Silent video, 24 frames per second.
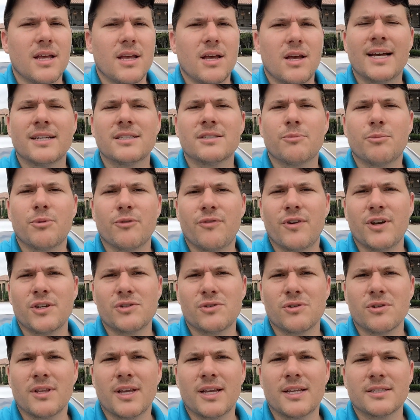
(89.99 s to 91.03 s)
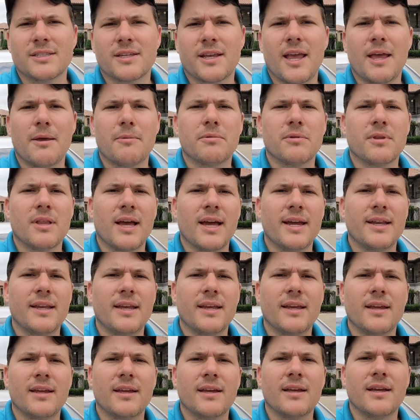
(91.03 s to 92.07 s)
as a professional landscape
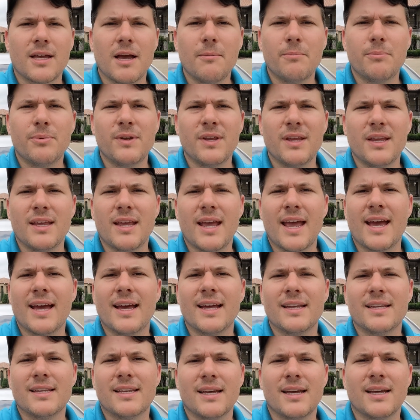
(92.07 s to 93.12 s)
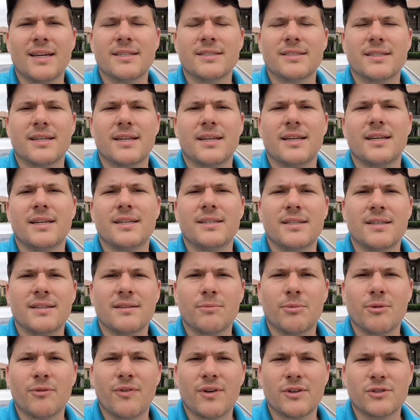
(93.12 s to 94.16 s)
lighting company and as a
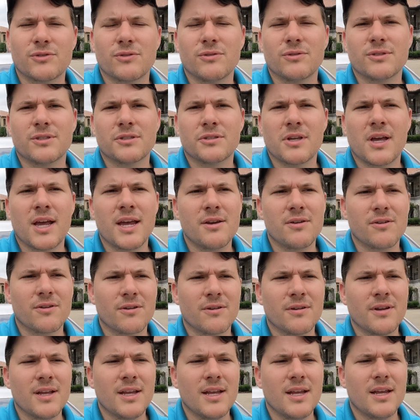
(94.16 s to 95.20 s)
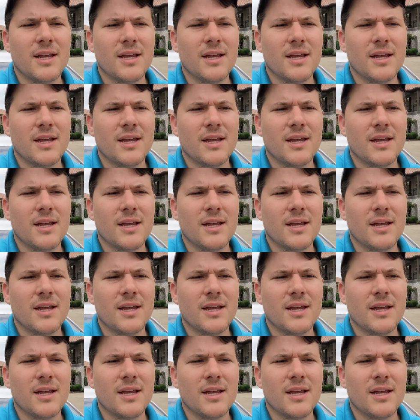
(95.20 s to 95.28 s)
professional designer,